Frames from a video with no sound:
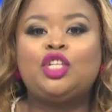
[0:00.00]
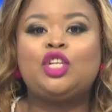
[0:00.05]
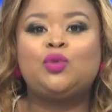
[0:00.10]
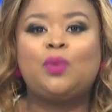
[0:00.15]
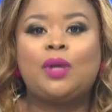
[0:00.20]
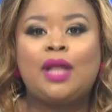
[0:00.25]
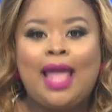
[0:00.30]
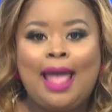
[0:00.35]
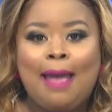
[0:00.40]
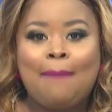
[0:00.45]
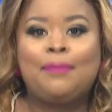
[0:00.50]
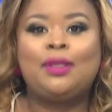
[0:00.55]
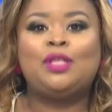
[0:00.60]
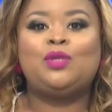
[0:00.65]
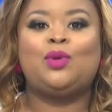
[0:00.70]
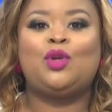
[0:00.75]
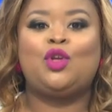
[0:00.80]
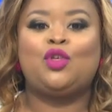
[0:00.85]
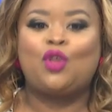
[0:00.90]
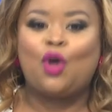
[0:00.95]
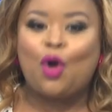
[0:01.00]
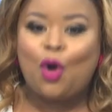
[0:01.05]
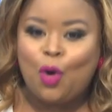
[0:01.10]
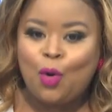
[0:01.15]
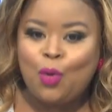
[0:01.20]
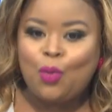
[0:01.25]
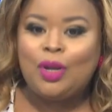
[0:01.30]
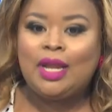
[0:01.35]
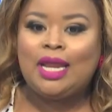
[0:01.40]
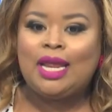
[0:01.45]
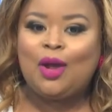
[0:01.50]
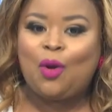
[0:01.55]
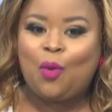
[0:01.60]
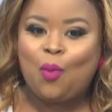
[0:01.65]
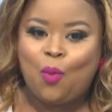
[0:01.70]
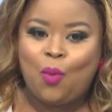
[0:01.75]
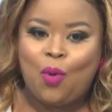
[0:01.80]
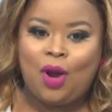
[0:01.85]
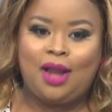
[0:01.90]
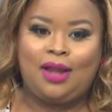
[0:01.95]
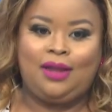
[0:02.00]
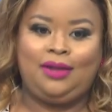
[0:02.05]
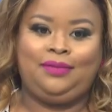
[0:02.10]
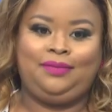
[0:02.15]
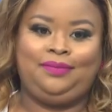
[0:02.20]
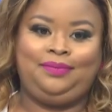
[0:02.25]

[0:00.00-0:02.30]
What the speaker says: is what happens when you're the only one."